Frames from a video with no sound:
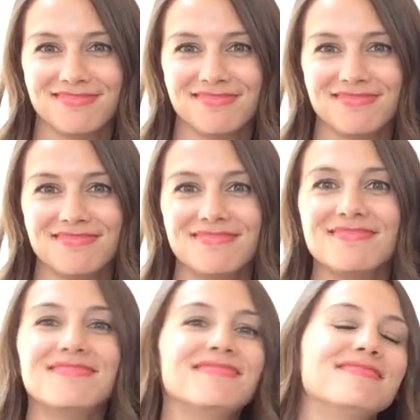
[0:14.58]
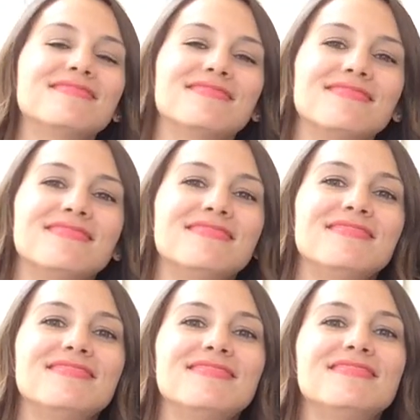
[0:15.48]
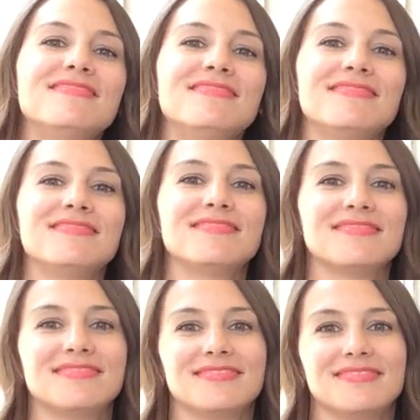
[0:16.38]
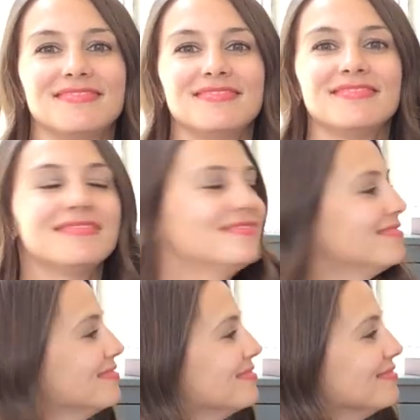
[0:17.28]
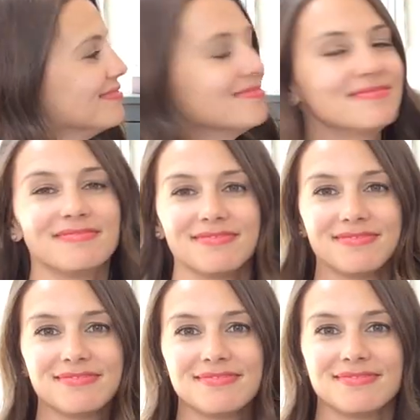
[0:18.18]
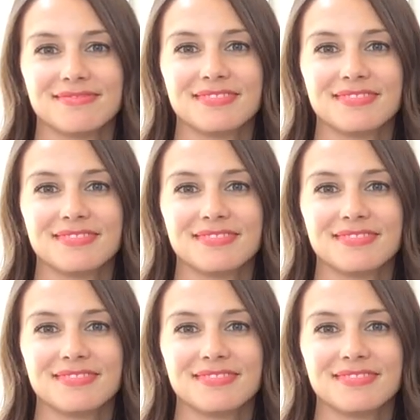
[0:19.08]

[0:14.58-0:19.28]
No words are spoken by the person on screen.